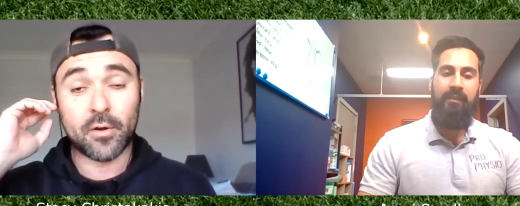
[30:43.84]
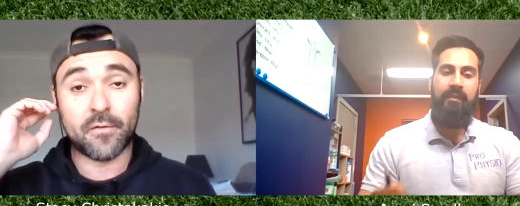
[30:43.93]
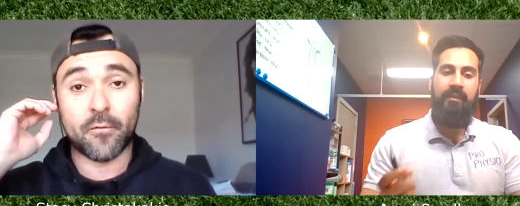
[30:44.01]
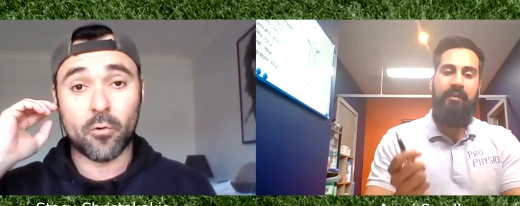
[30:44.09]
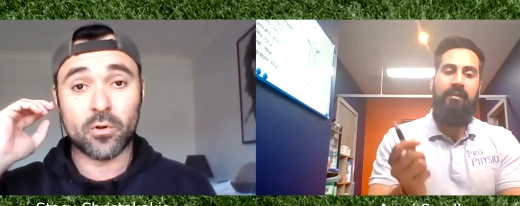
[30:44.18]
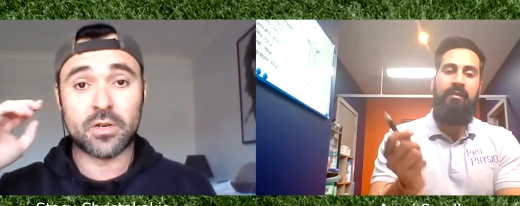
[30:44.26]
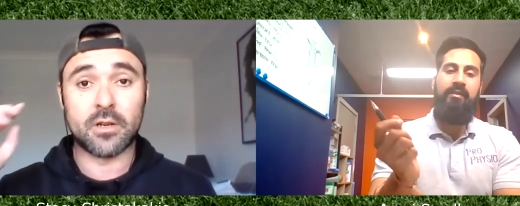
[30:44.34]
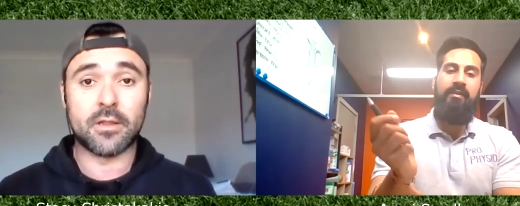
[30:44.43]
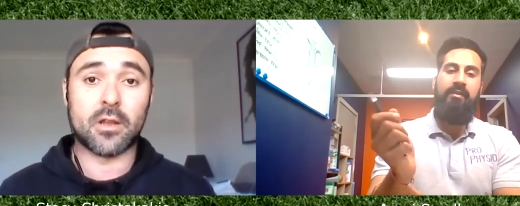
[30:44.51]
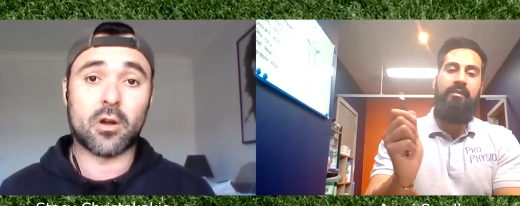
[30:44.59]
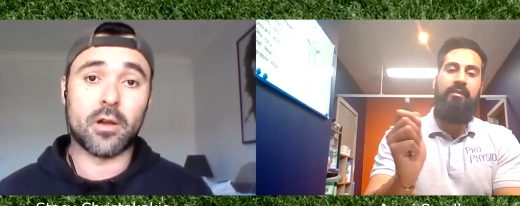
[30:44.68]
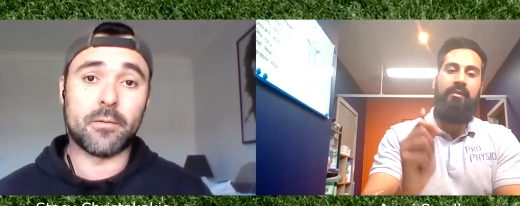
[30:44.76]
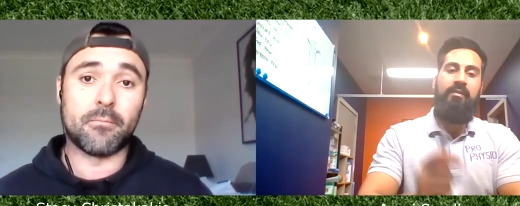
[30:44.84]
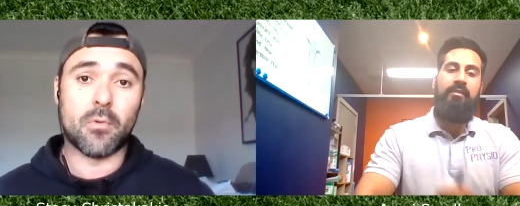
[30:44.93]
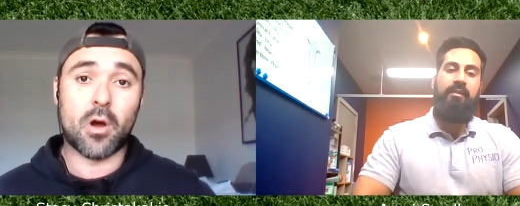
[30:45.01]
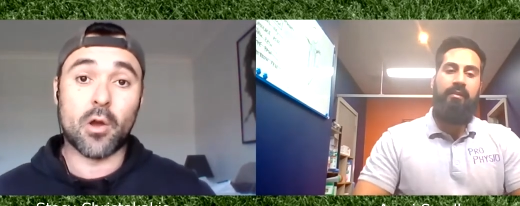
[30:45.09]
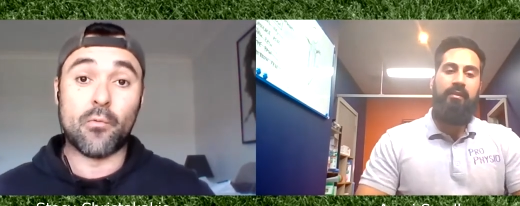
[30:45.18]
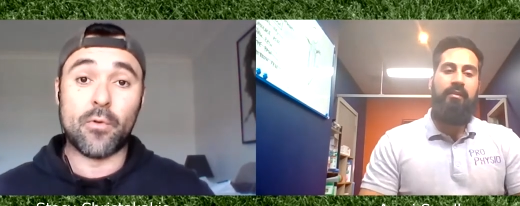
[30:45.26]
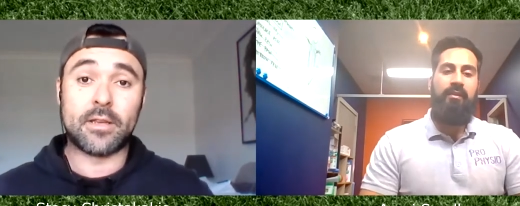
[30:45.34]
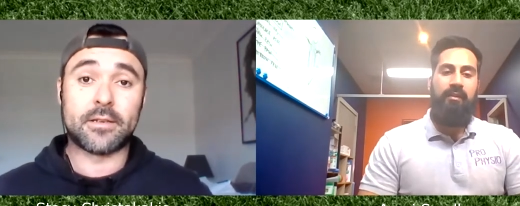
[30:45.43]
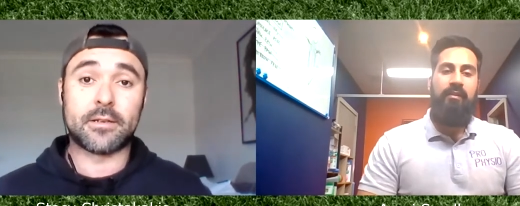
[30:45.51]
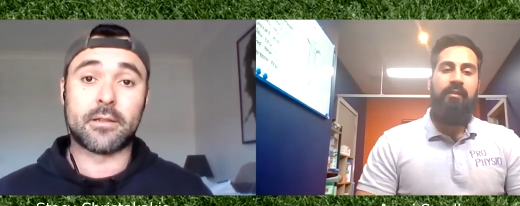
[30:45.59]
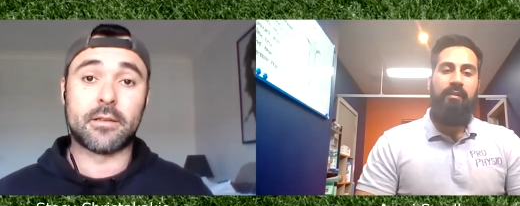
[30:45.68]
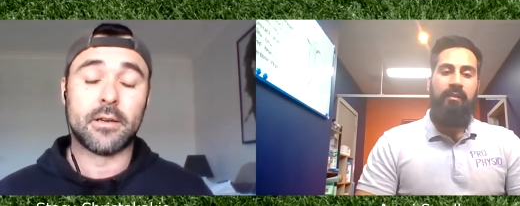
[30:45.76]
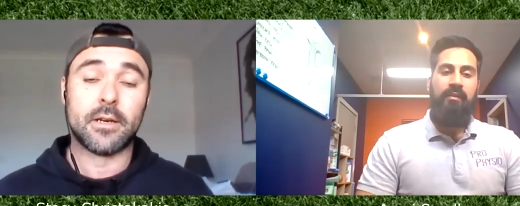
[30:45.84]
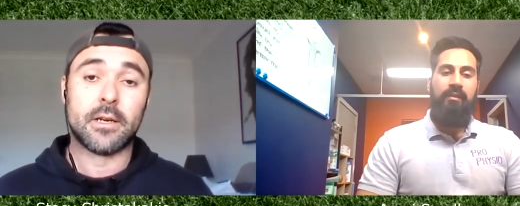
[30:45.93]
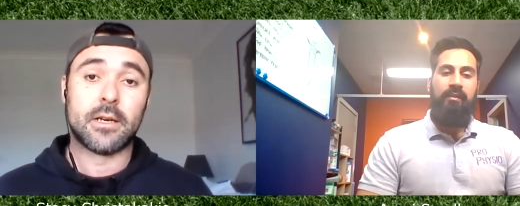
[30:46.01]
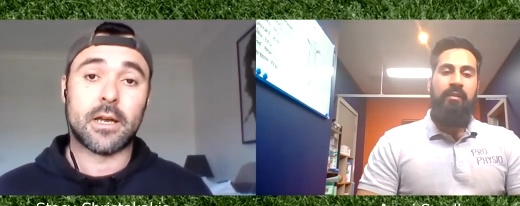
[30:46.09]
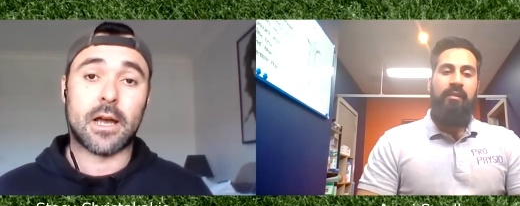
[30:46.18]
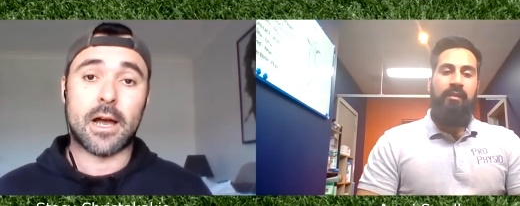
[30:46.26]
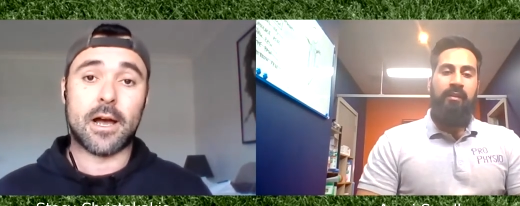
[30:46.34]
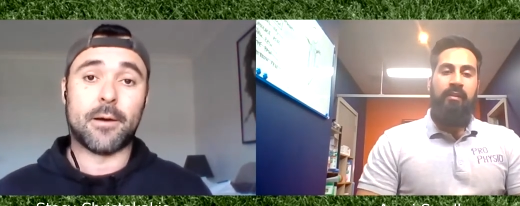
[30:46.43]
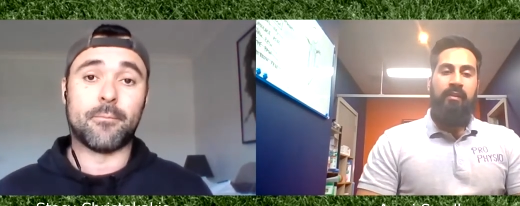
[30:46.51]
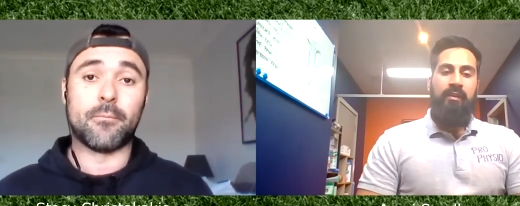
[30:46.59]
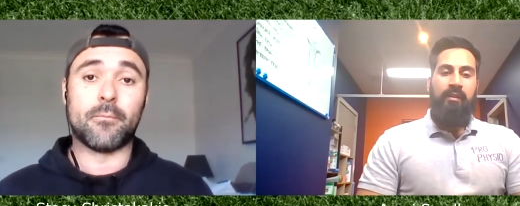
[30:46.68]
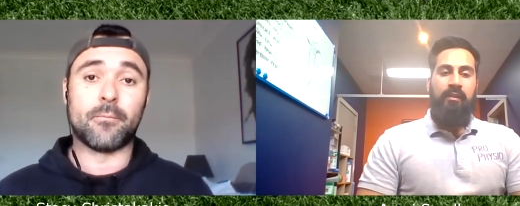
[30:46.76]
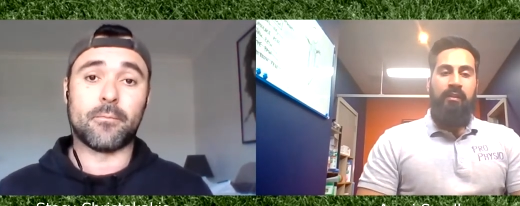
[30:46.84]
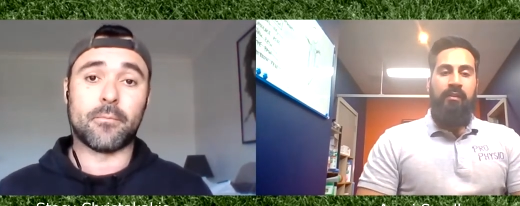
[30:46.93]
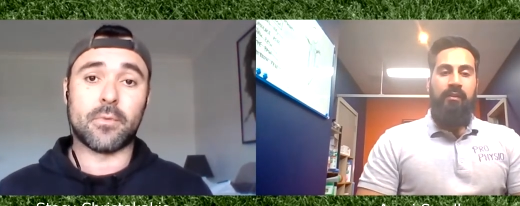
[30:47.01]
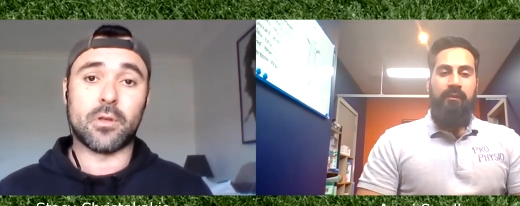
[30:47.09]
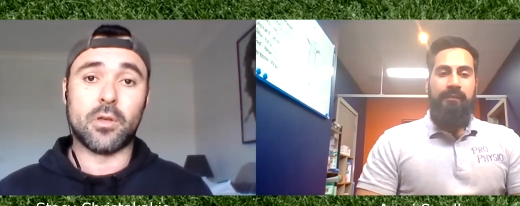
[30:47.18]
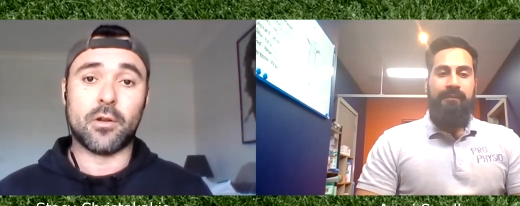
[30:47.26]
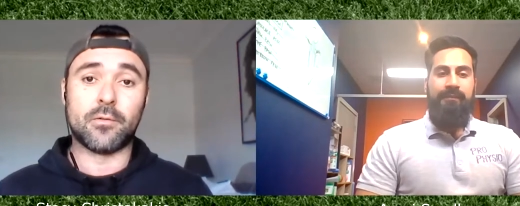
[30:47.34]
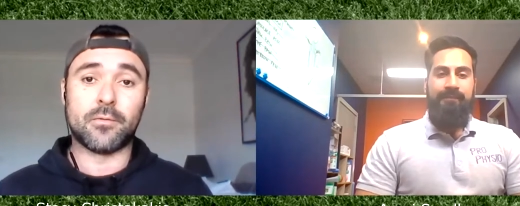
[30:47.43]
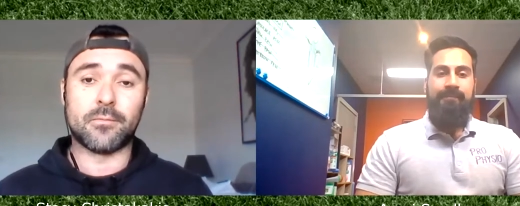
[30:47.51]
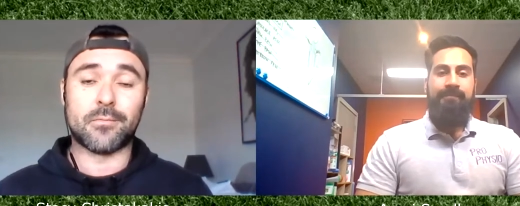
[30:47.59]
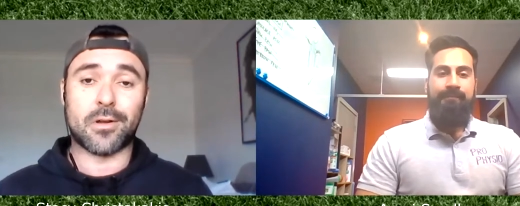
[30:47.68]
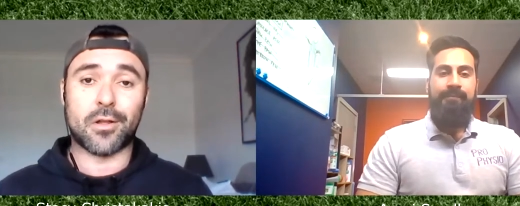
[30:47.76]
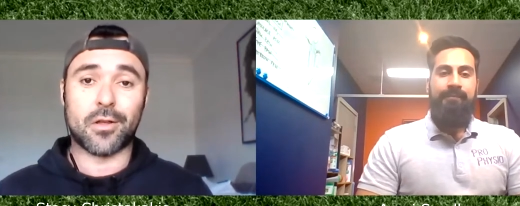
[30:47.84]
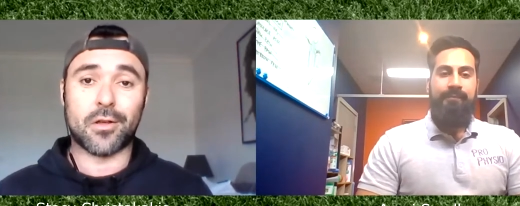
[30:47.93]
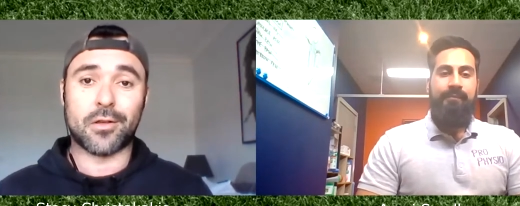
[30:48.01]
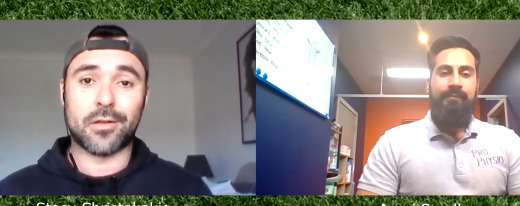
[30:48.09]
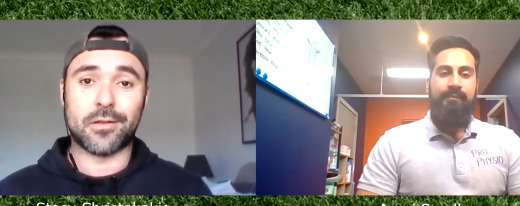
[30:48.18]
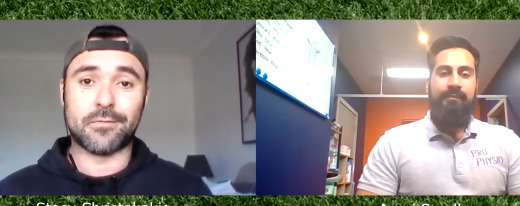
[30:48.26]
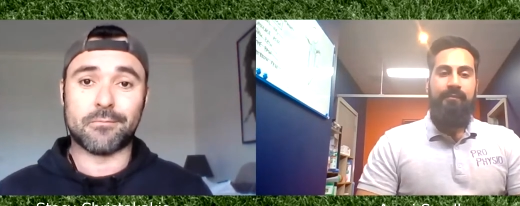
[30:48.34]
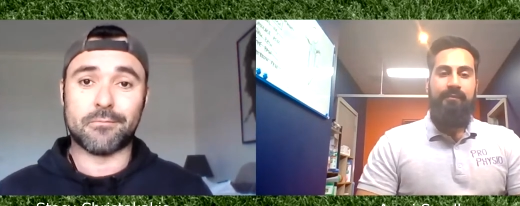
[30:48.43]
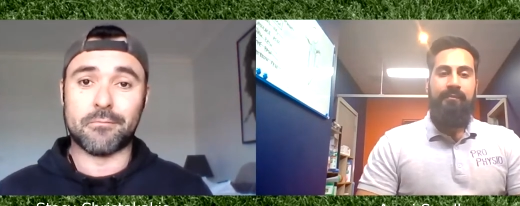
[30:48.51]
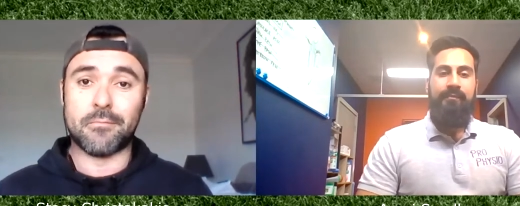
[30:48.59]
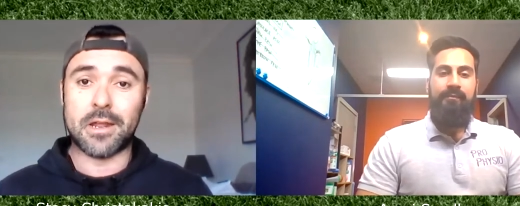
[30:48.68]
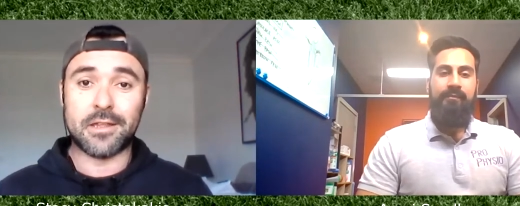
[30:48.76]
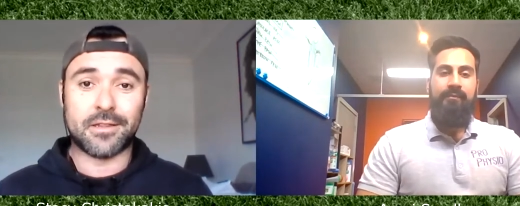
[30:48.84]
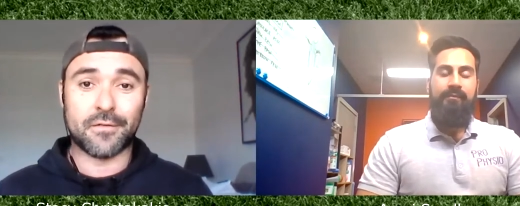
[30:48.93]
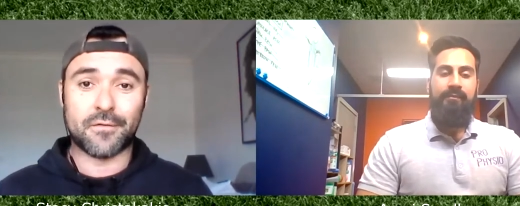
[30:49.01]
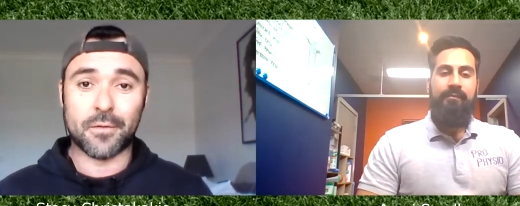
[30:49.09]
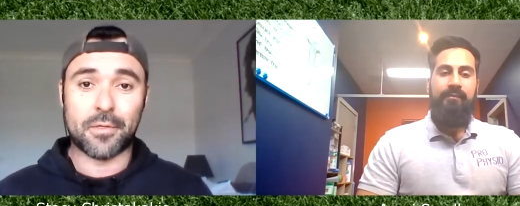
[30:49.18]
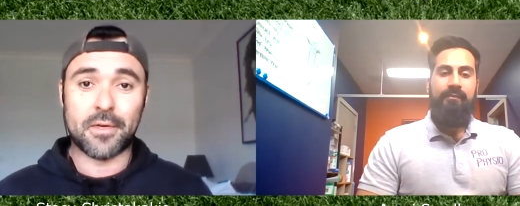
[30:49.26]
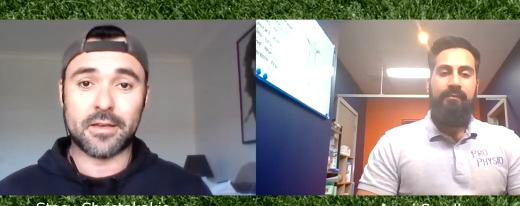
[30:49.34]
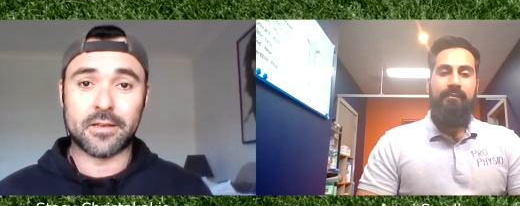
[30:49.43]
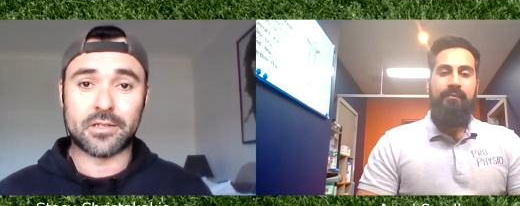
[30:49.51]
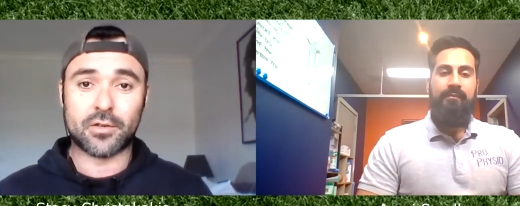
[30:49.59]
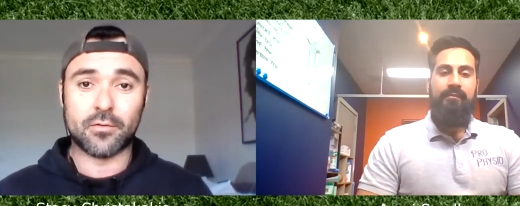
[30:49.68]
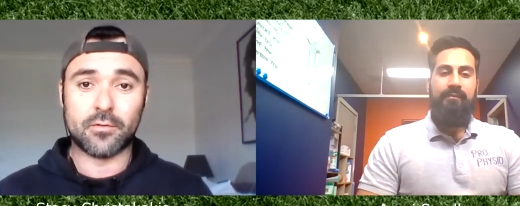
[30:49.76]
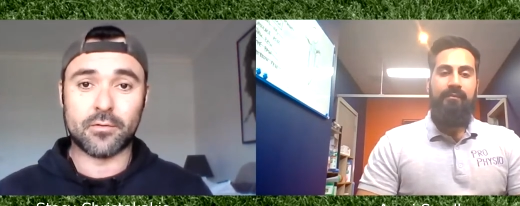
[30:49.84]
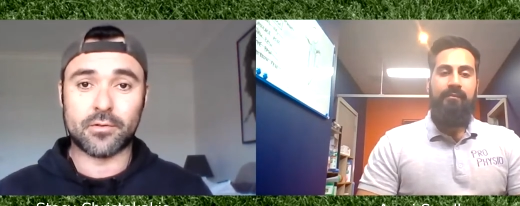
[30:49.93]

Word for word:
Speaker 1: fortunate that I risked, you know, many different things to